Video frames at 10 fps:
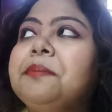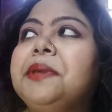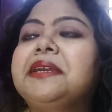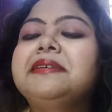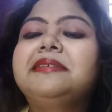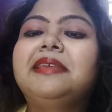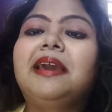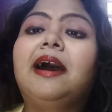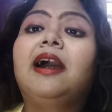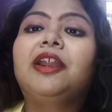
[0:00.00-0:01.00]
because
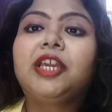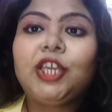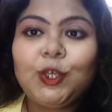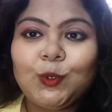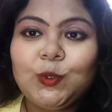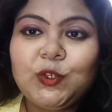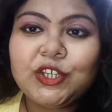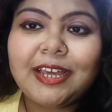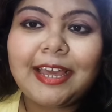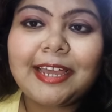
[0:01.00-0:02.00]
they are
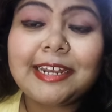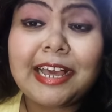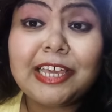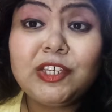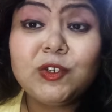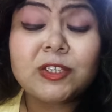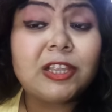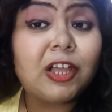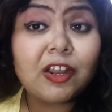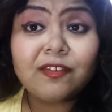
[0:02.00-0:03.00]
huge and I use a
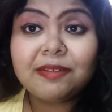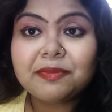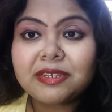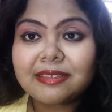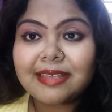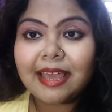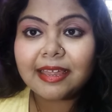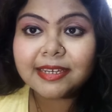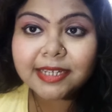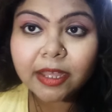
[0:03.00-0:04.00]
lot of lipsticks
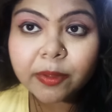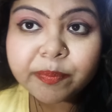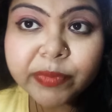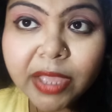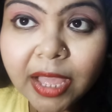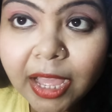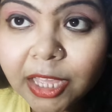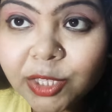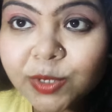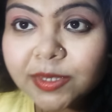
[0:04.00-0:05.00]
and
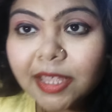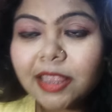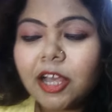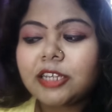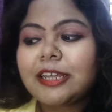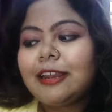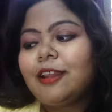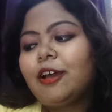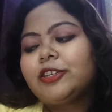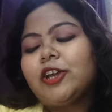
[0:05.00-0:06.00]
I use a lot
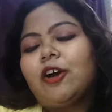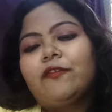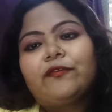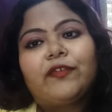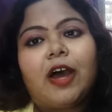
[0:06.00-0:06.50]
and lot of